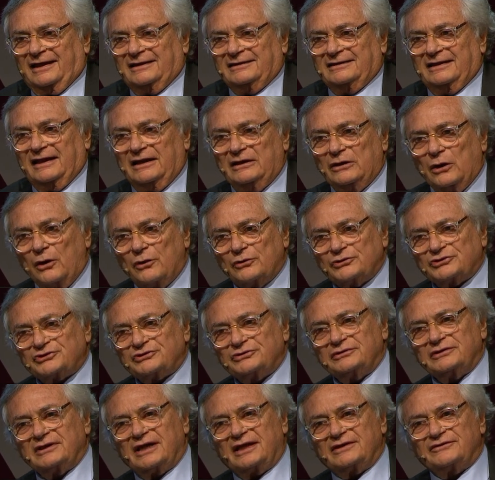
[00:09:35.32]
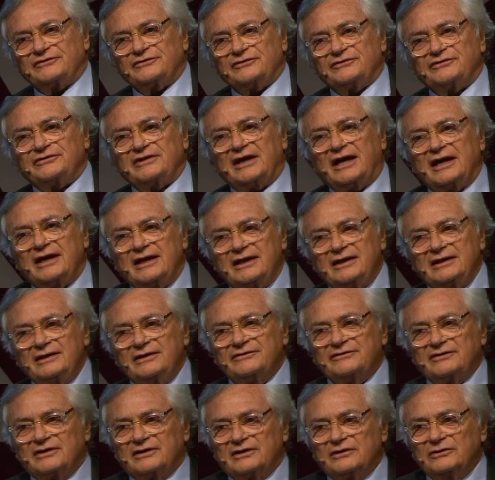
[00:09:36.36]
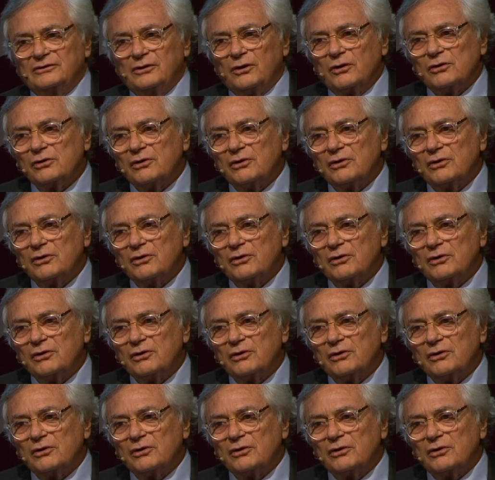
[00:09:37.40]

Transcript: The notion that societies are no